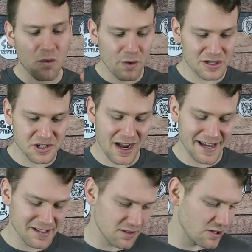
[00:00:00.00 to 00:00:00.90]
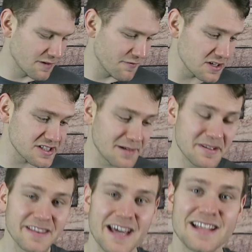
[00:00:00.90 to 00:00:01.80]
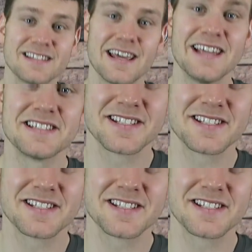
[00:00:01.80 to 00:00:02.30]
we're trying to look for something that is a